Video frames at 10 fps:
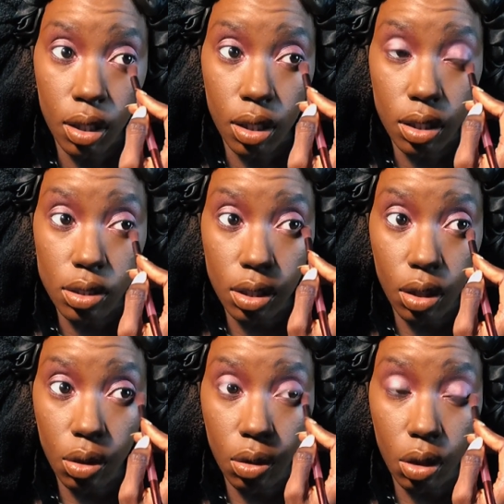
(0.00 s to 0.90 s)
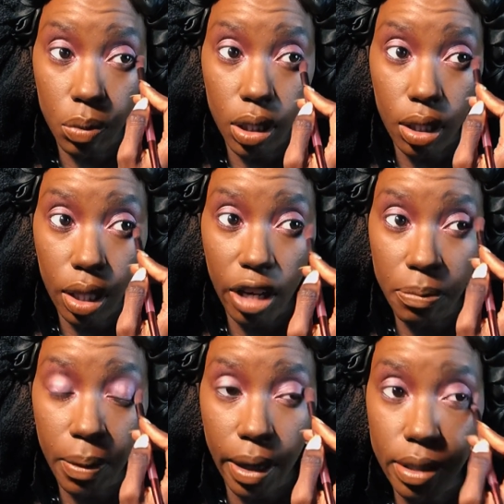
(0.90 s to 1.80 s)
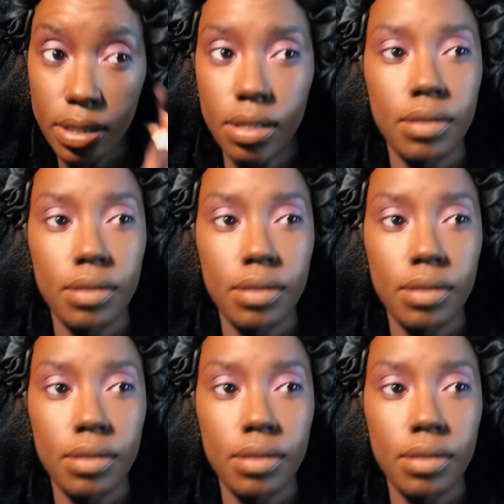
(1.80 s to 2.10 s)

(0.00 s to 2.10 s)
So a week and a half passed.